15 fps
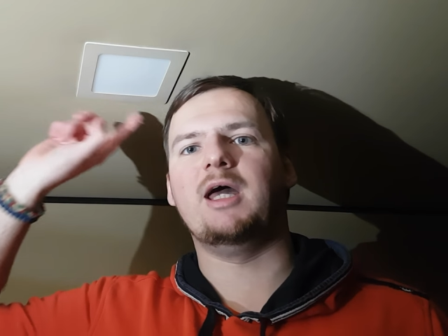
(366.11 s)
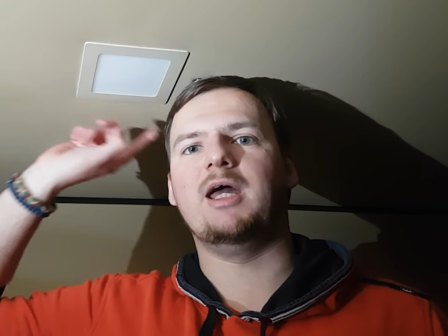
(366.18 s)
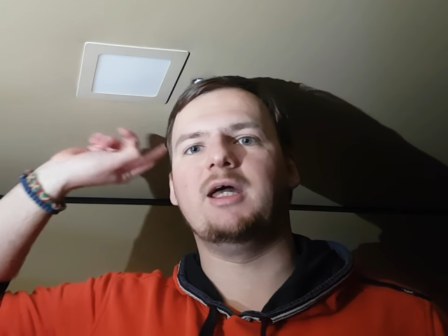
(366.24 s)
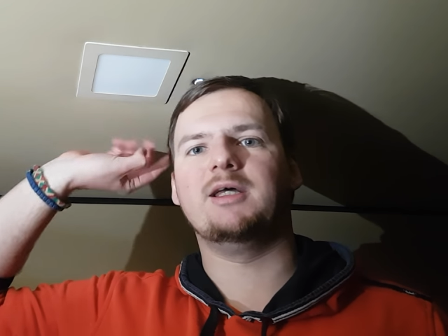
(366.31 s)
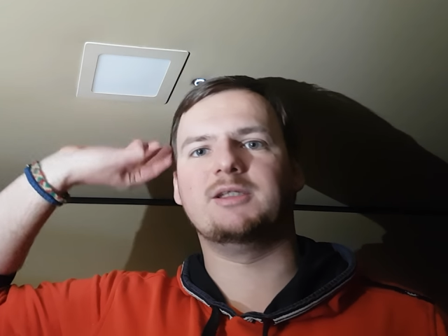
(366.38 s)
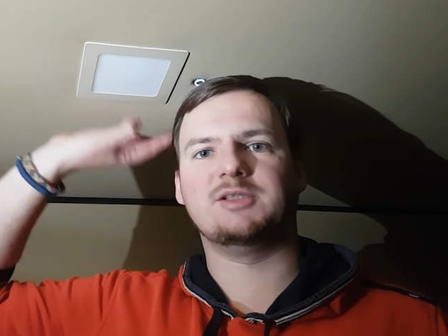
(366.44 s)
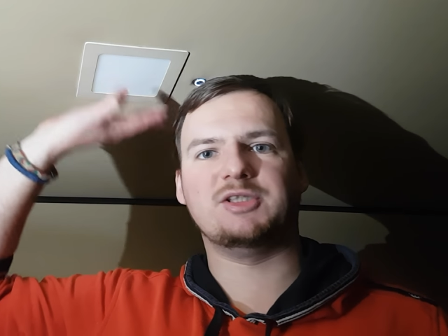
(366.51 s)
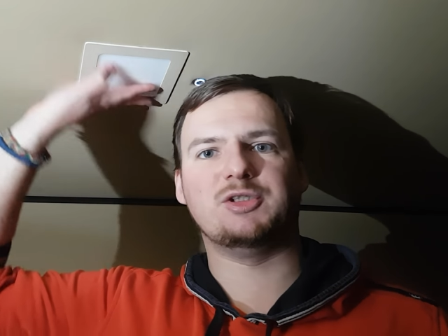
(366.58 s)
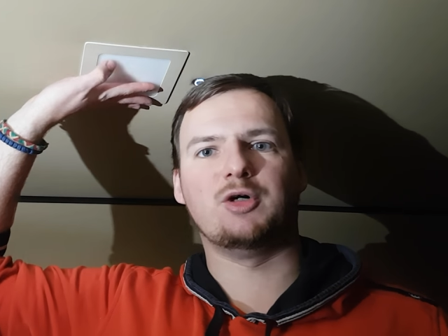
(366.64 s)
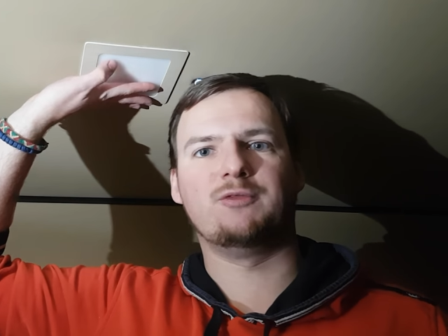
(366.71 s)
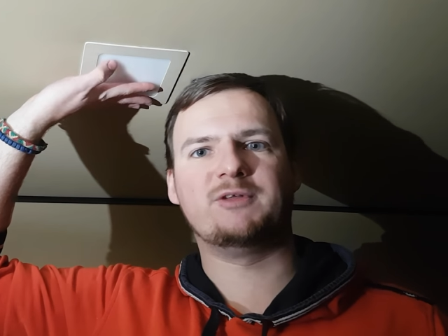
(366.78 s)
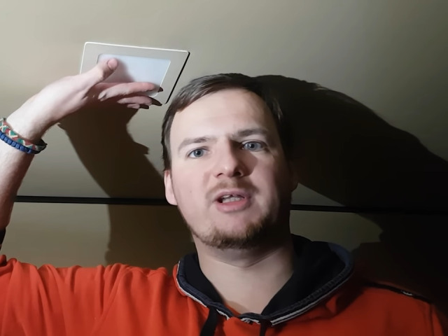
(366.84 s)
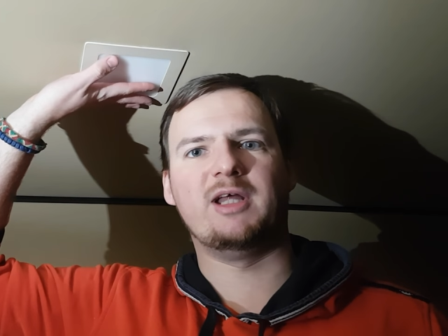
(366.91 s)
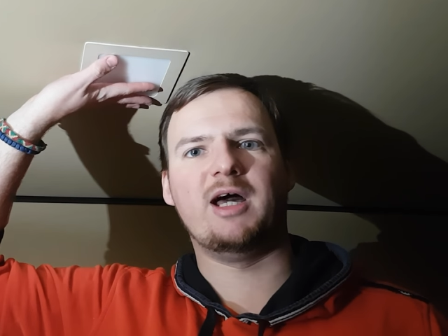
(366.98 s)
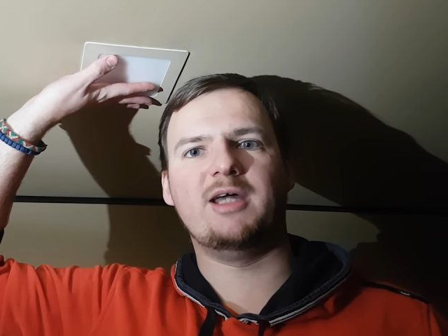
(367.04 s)
and
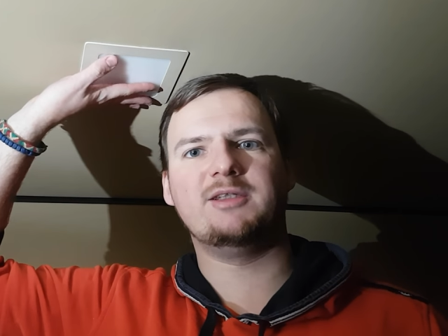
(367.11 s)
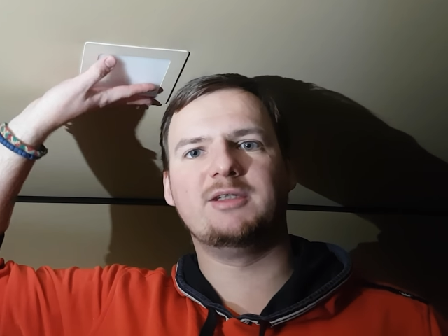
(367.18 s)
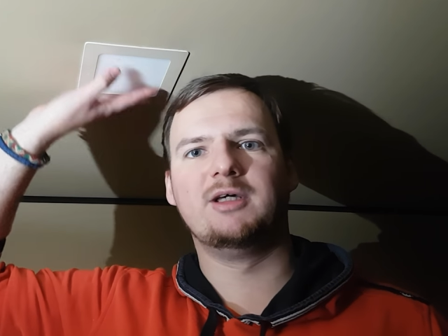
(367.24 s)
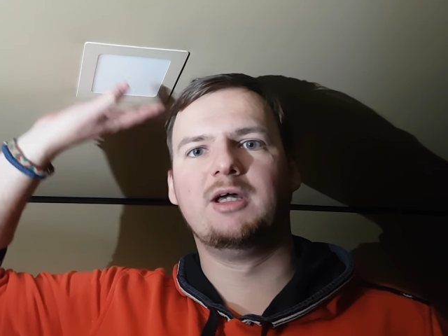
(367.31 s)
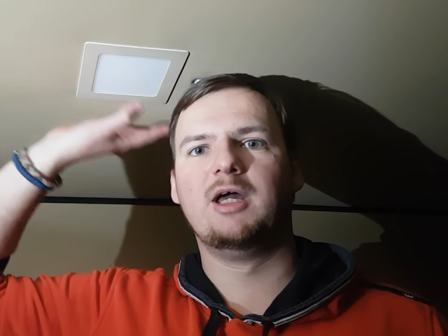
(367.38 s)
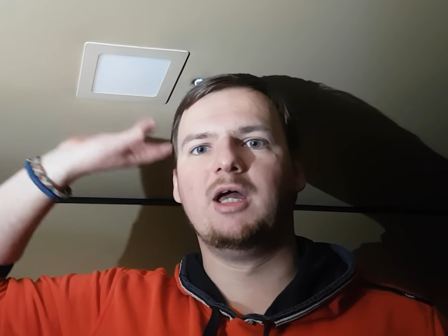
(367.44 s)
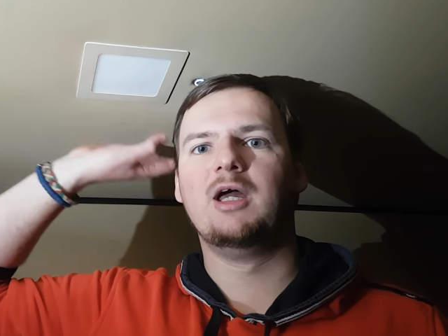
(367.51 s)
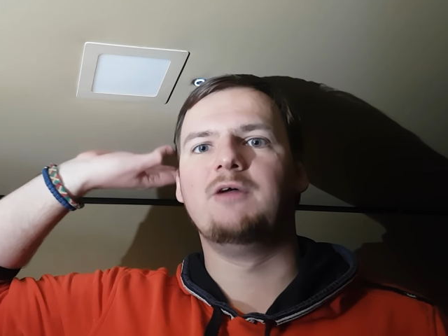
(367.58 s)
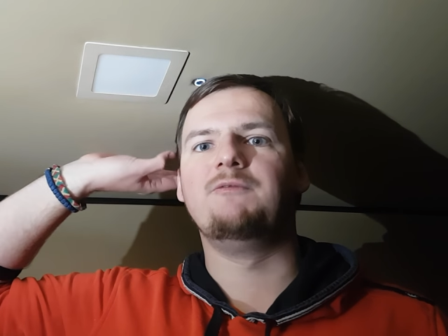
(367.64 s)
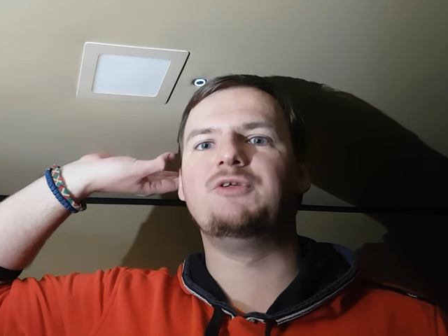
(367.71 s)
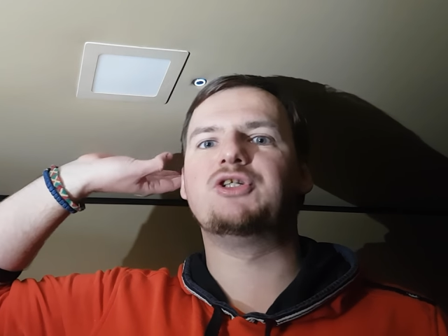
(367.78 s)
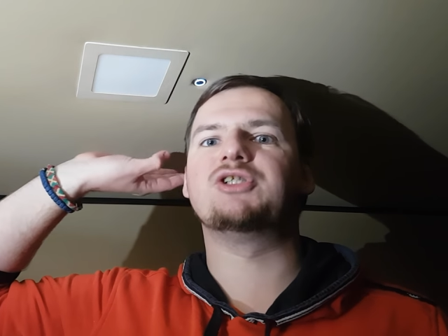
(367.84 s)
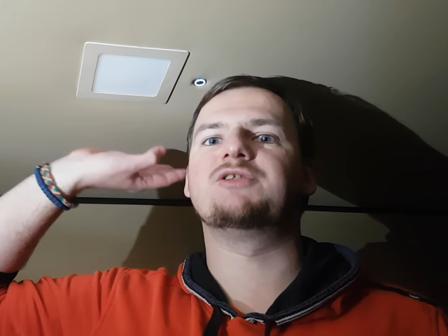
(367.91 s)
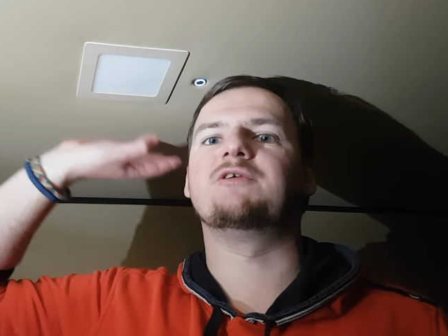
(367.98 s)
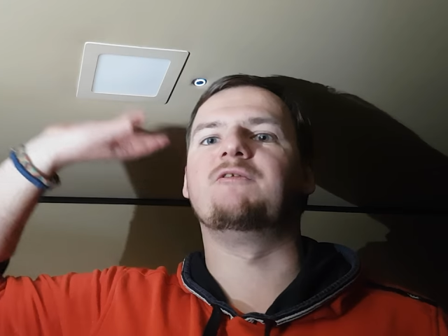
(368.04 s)
soft light,
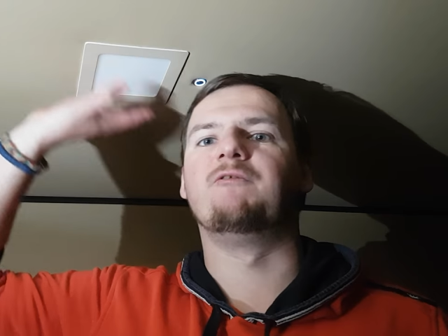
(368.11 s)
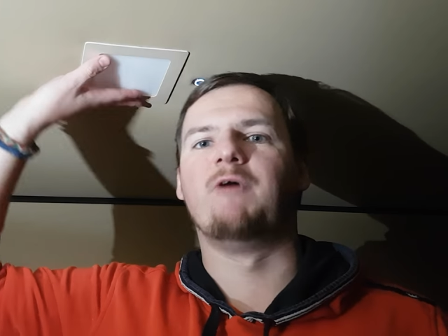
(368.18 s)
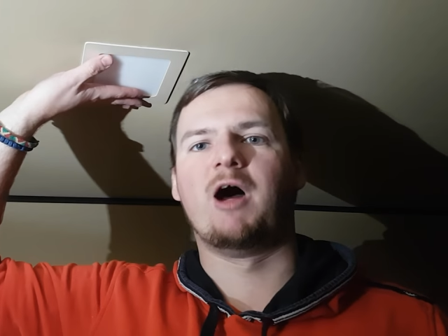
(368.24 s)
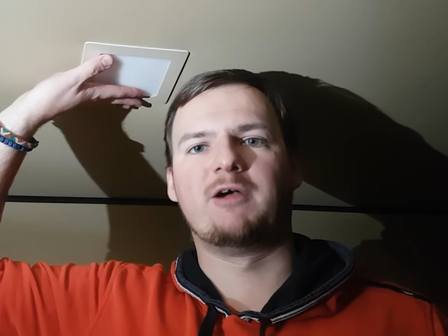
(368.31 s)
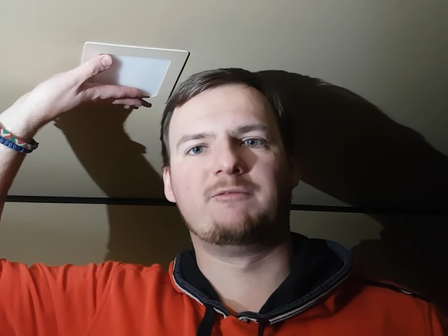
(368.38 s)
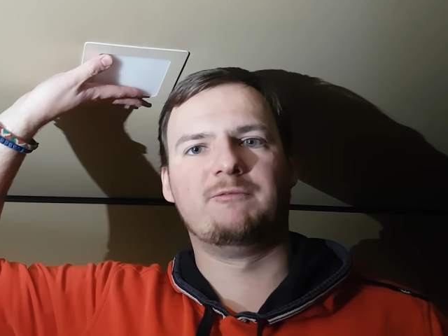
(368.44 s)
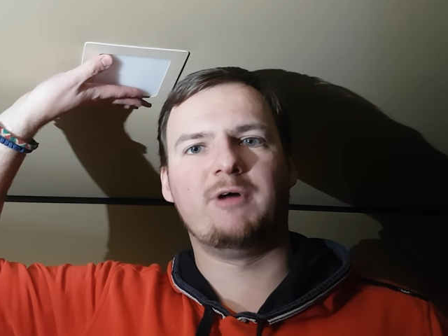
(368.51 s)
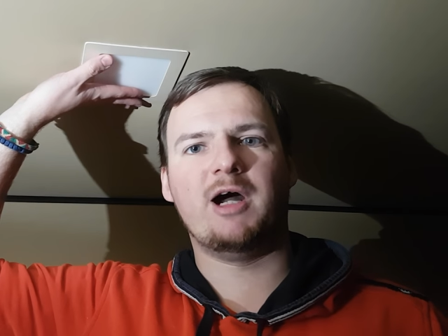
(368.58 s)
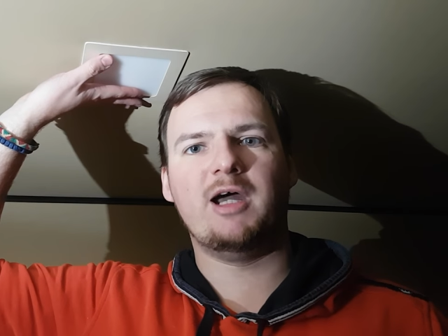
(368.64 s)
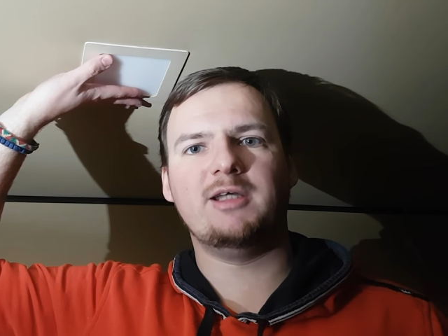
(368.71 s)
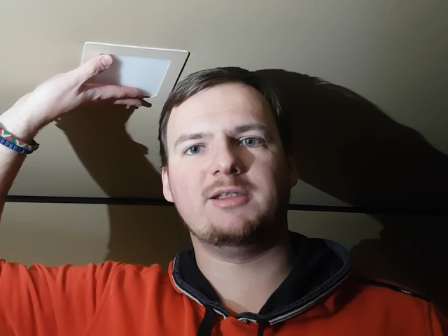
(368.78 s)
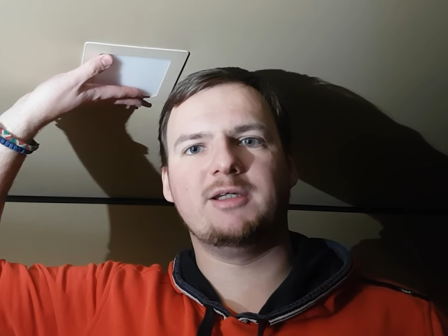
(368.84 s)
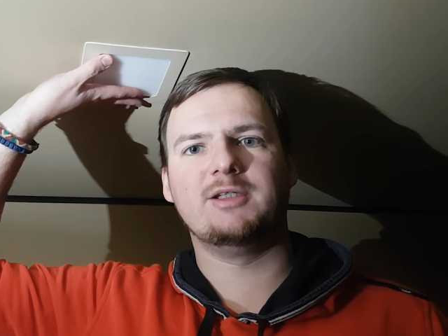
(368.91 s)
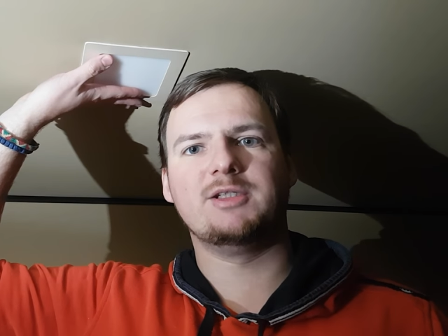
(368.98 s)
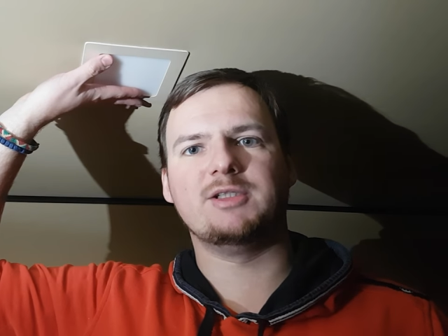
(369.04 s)
which is warm
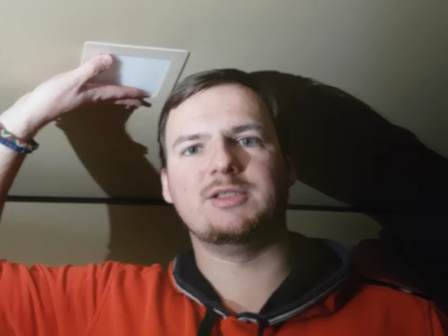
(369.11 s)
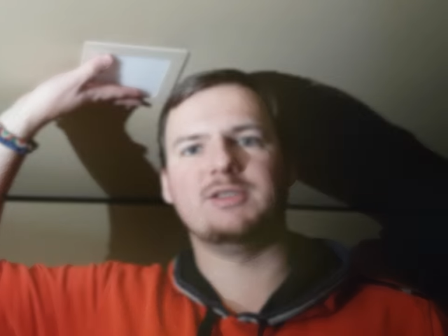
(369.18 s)
white.